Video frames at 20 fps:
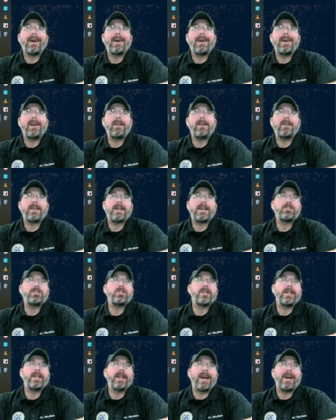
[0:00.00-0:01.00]

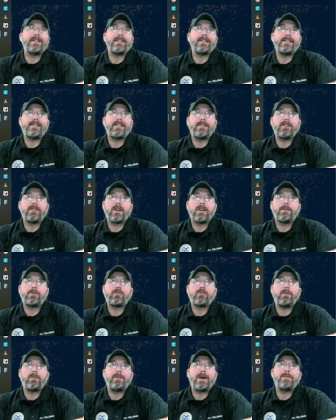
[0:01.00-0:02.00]
Introduction. As a Civil Air
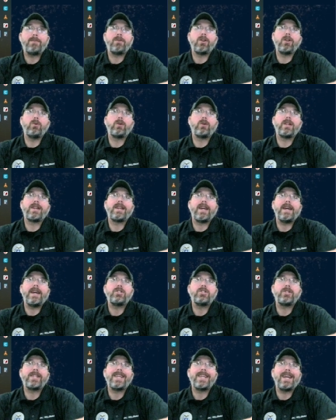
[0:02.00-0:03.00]
Patrol member, you will
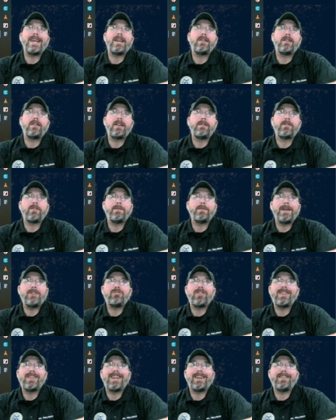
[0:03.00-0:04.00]
occasionally handle
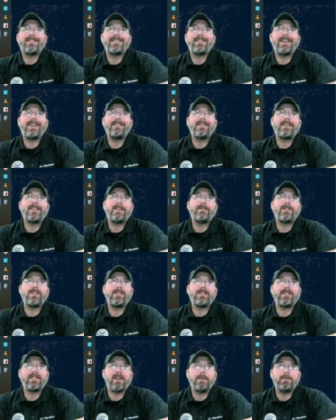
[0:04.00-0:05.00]
information that is sensitive to
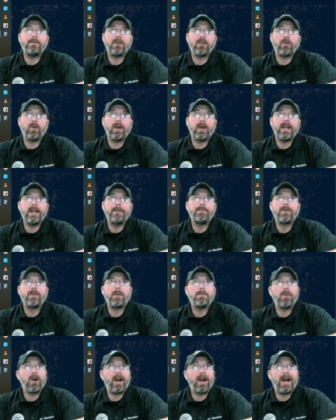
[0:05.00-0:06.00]
some degree.
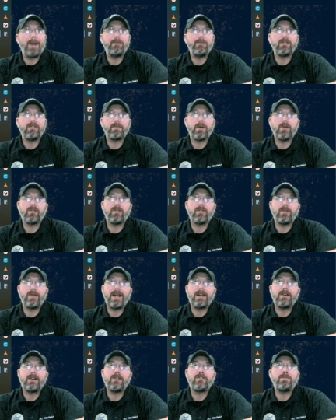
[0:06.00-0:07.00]
Perhaps it's personal
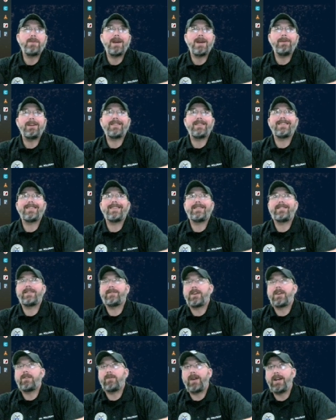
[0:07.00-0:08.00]
records. Maybe it's a list
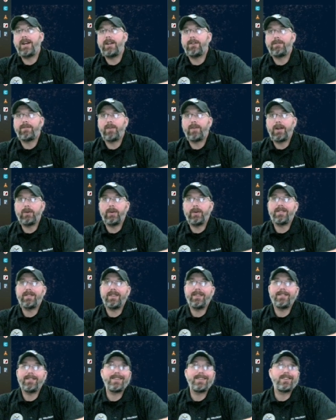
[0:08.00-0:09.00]
of our radio
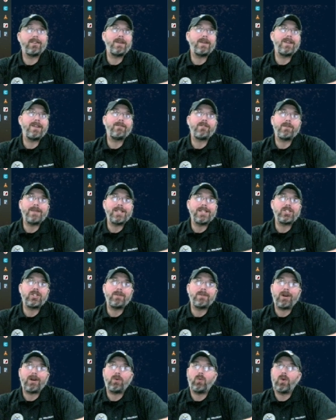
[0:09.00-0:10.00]
frequencies. Could be information
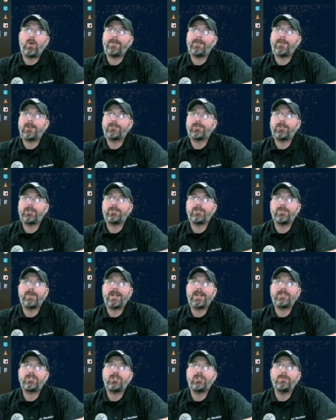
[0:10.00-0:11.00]
about one of our search and
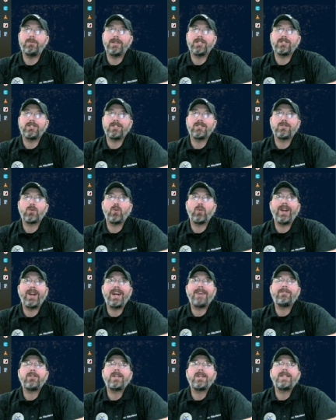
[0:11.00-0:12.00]
rescue missions.
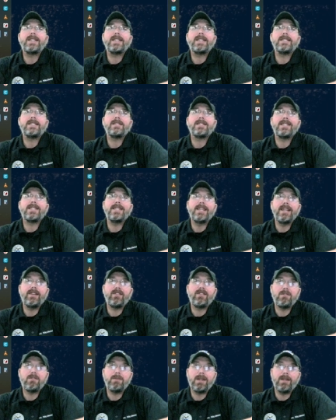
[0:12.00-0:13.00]
Whatever it is, it
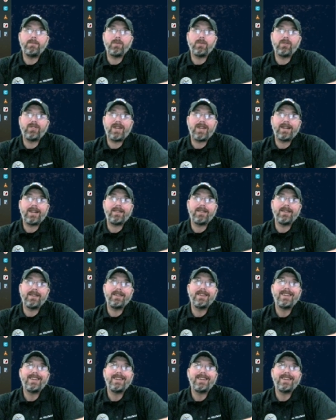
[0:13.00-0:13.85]
needs to be protected.